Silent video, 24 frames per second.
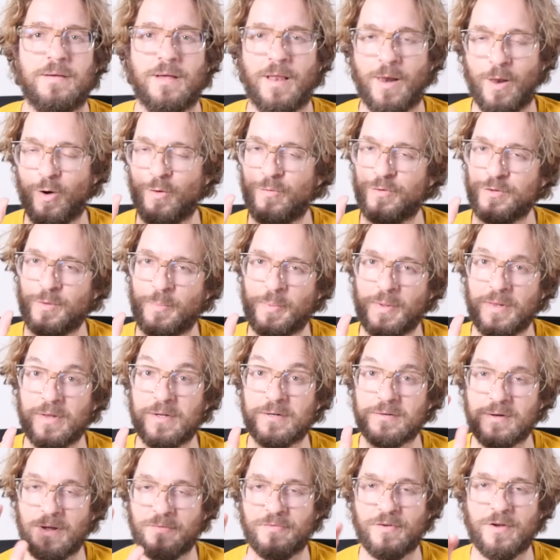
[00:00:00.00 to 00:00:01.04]
Hello
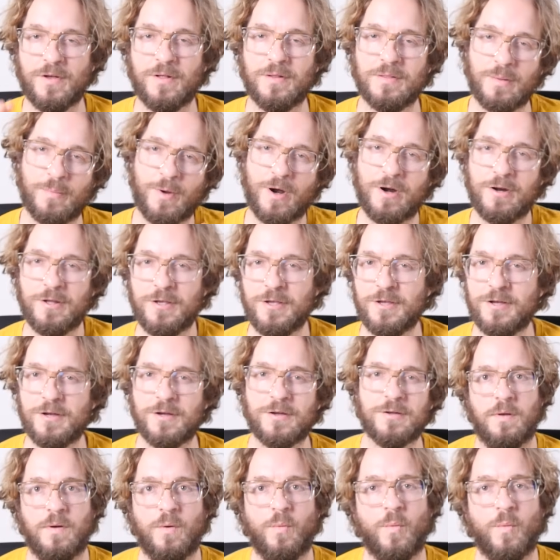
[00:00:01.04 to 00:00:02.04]
PHOTOPILLER, Rafael the Bar here.